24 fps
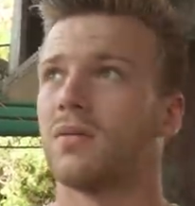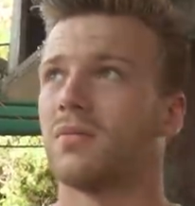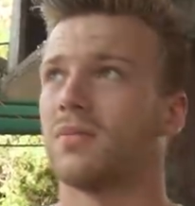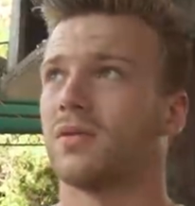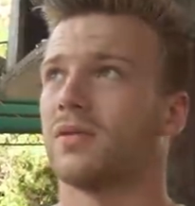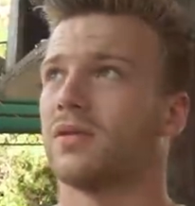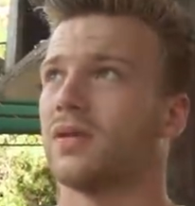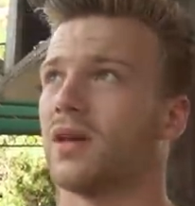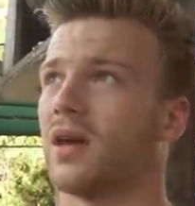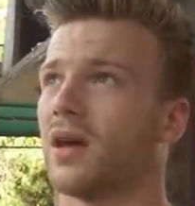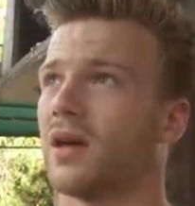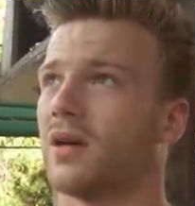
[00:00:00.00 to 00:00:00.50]

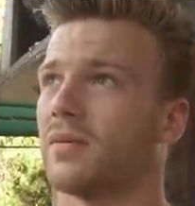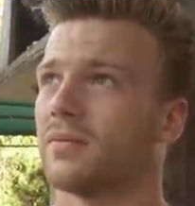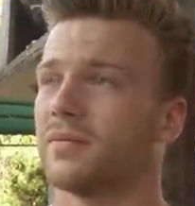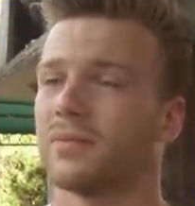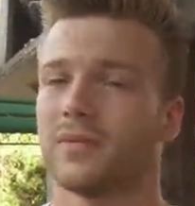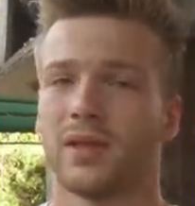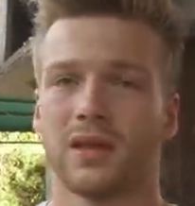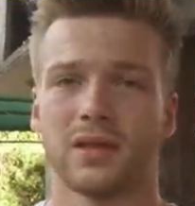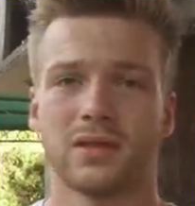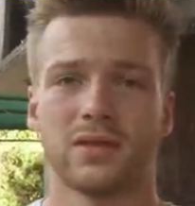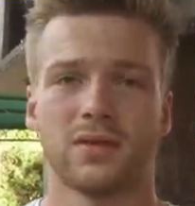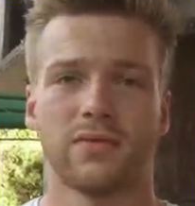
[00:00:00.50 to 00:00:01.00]
But yeah,
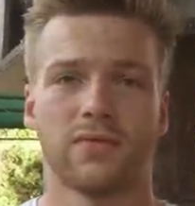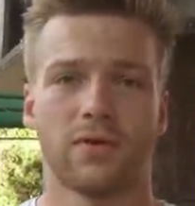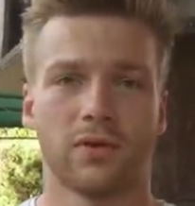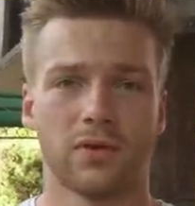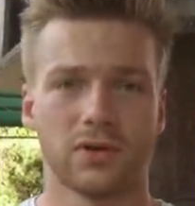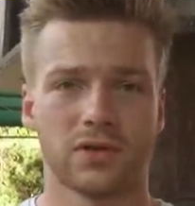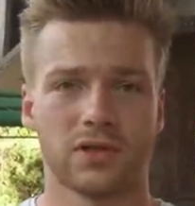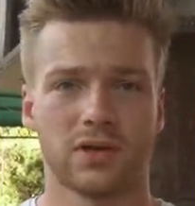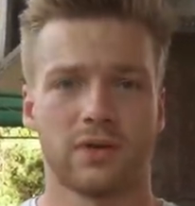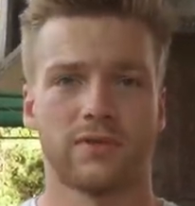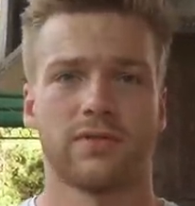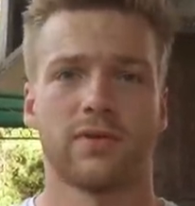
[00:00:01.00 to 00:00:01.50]
it's
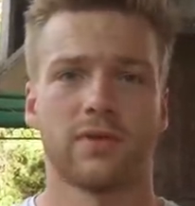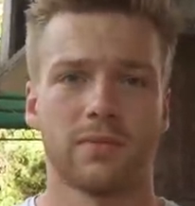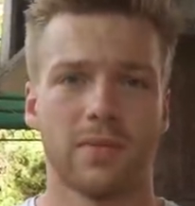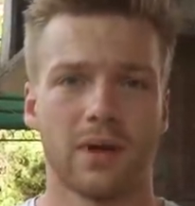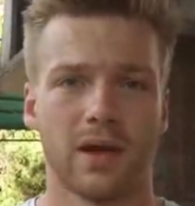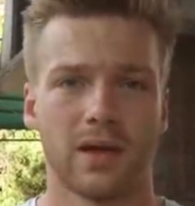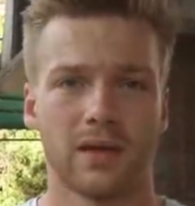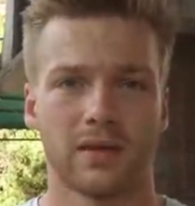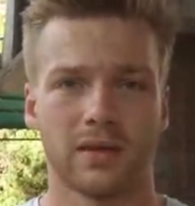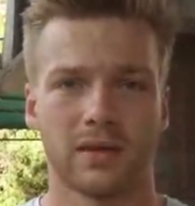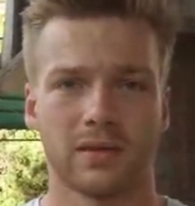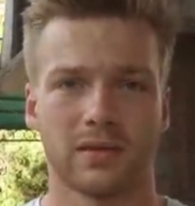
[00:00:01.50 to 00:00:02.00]
unfortunate for the
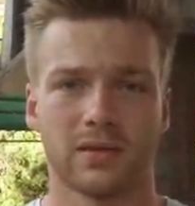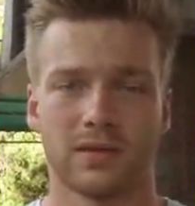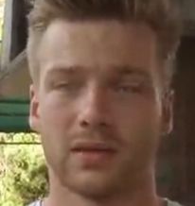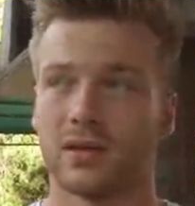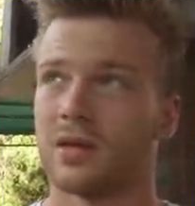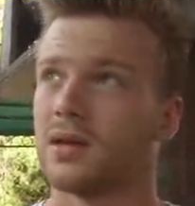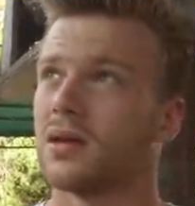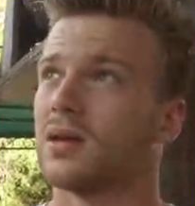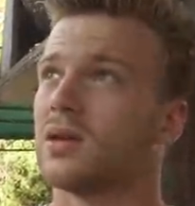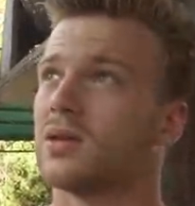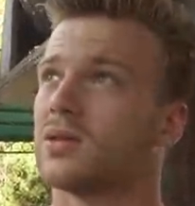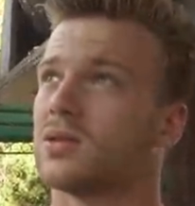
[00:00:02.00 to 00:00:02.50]
man that
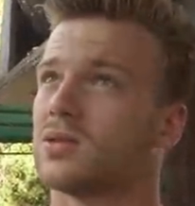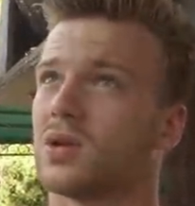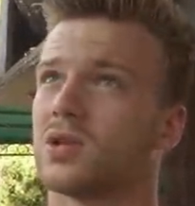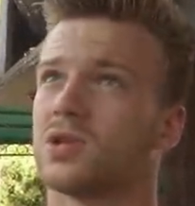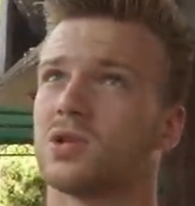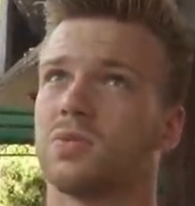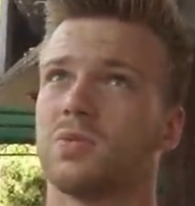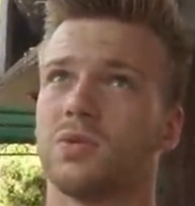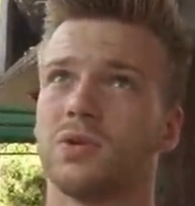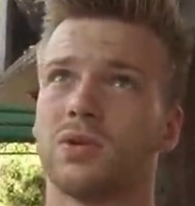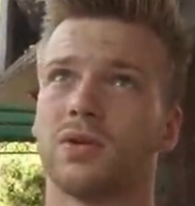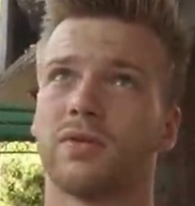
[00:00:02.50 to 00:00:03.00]

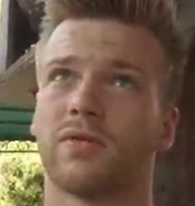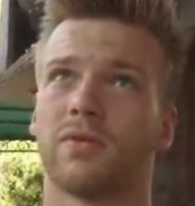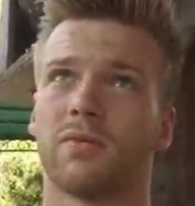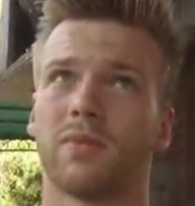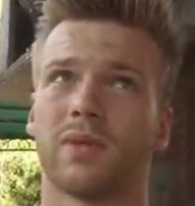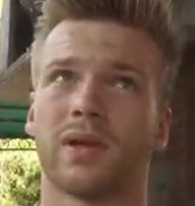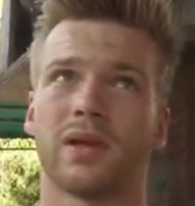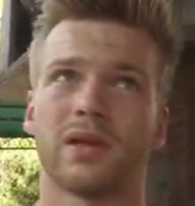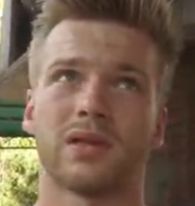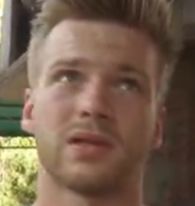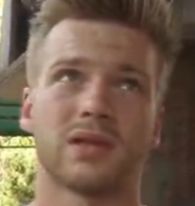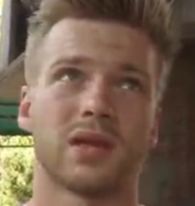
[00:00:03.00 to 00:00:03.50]
such a beautiful
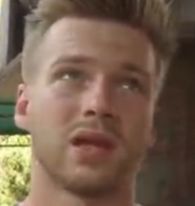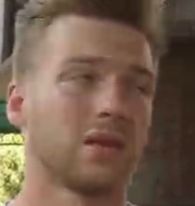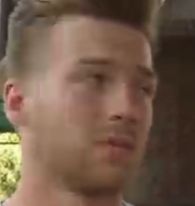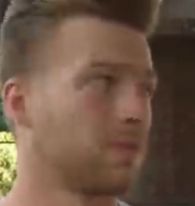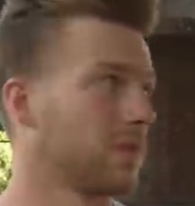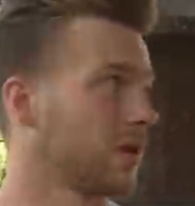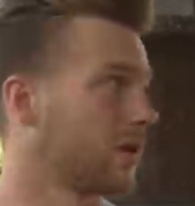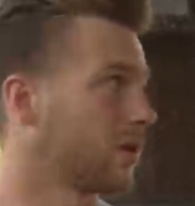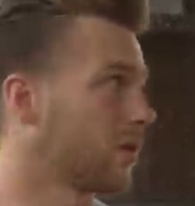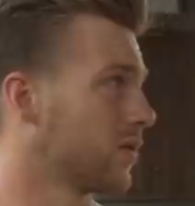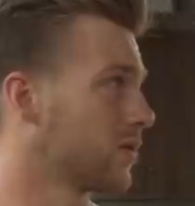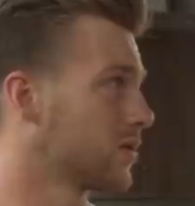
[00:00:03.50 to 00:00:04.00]
place had to
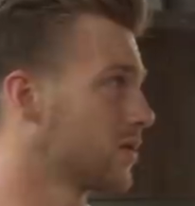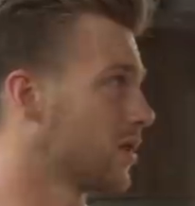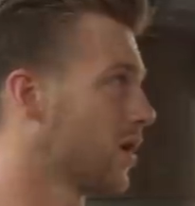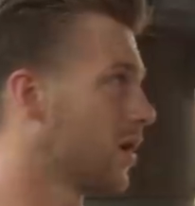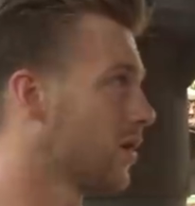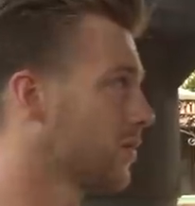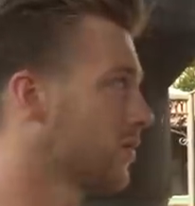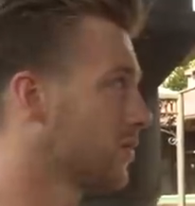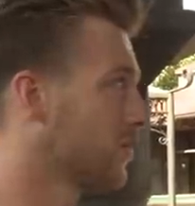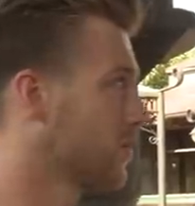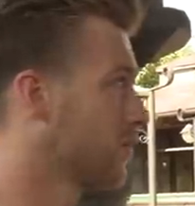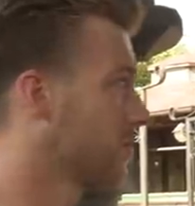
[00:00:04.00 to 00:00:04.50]
be closed
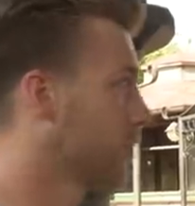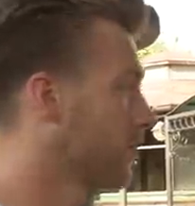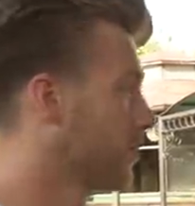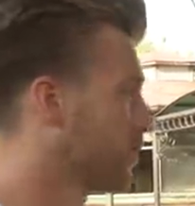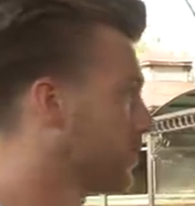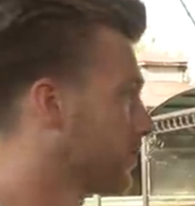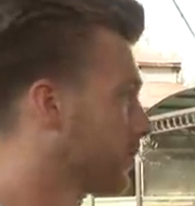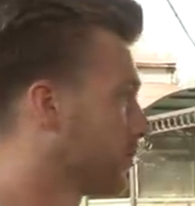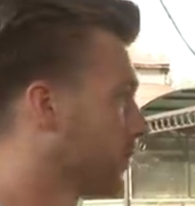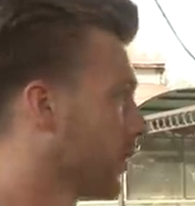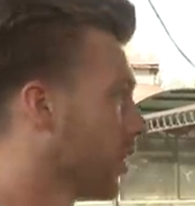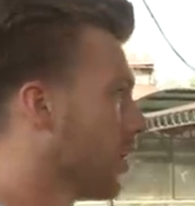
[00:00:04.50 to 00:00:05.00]
down.
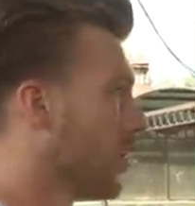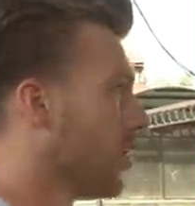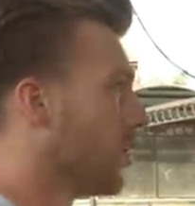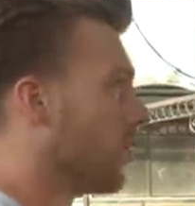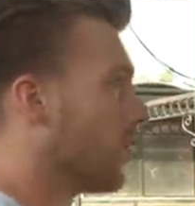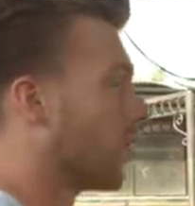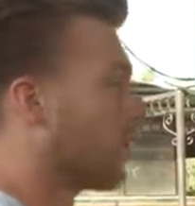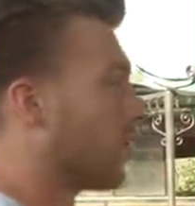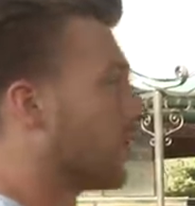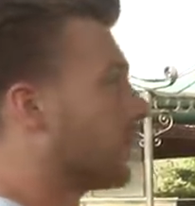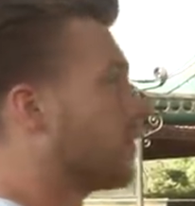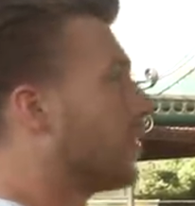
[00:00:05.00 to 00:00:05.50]

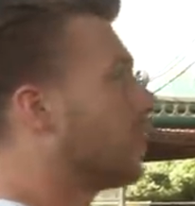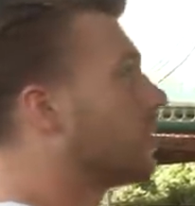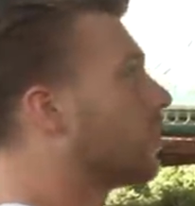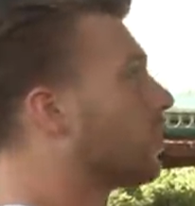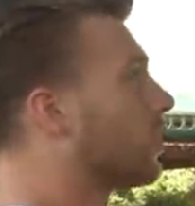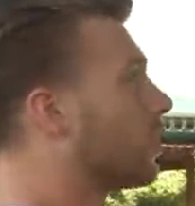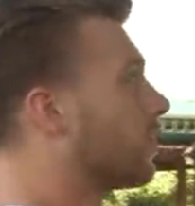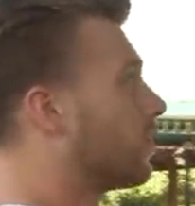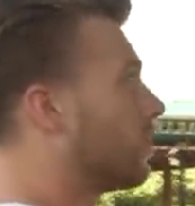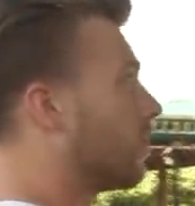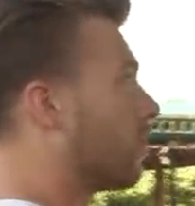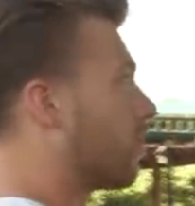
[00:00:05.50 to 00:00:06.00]
I'm gonna take you
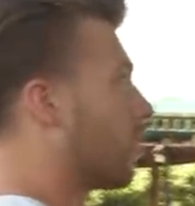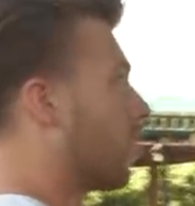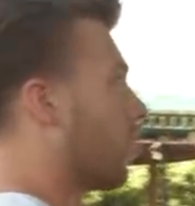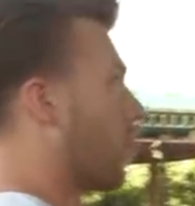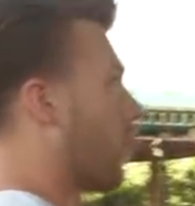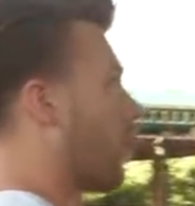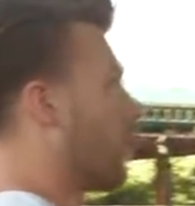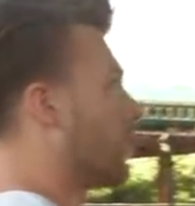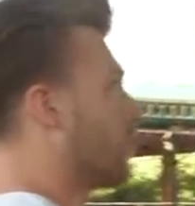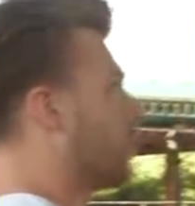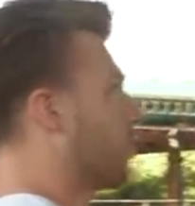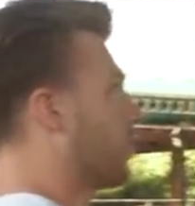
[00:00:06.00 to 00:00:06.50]
on a tour
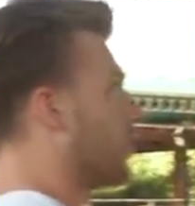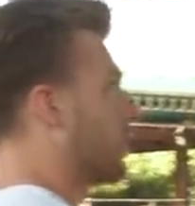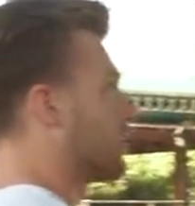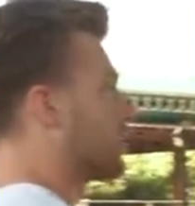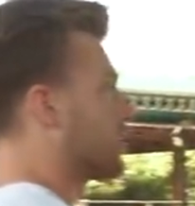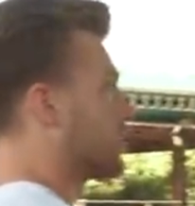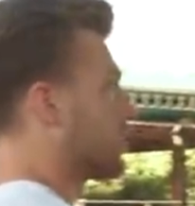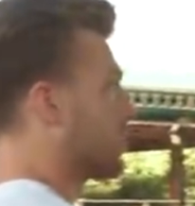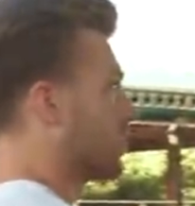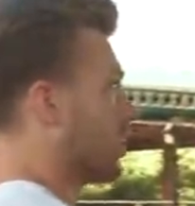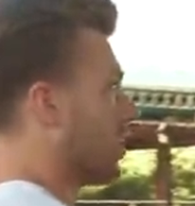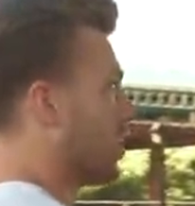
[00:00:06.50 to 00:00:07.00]
around the
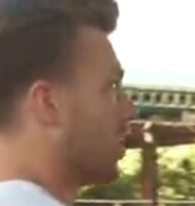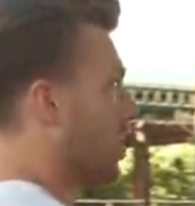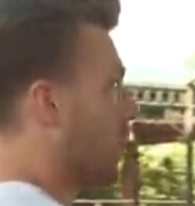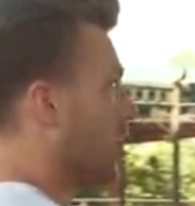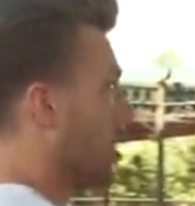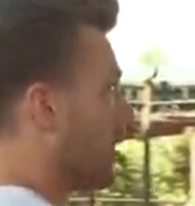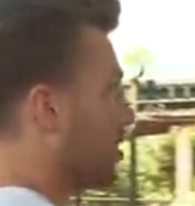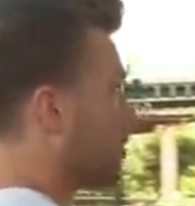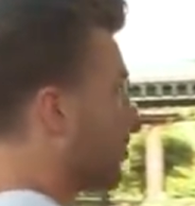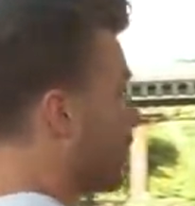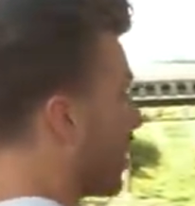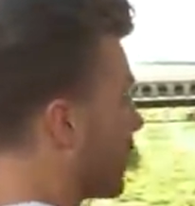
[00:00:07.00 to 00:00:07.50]
place,
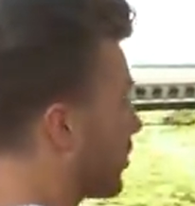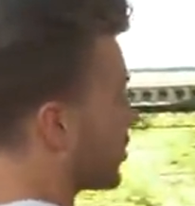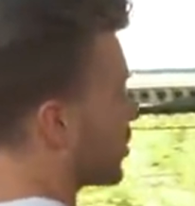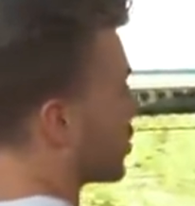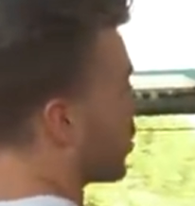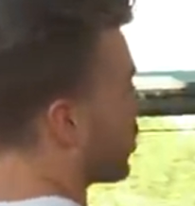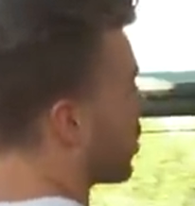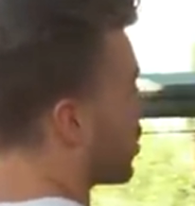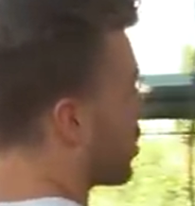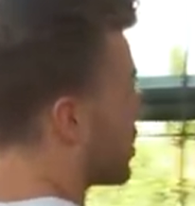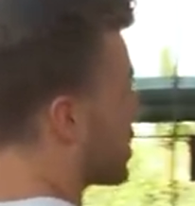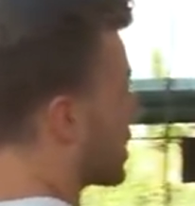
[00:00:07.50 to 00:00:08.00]
try to
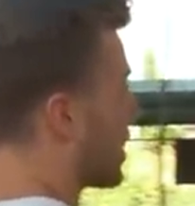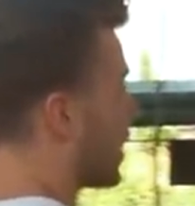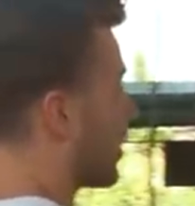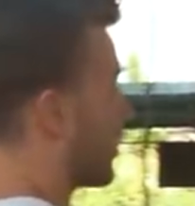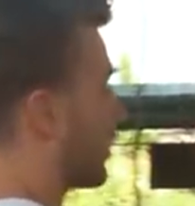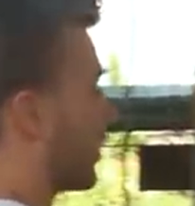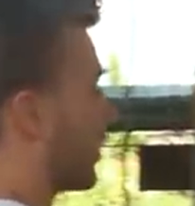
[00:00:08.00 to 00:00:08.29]
show you inside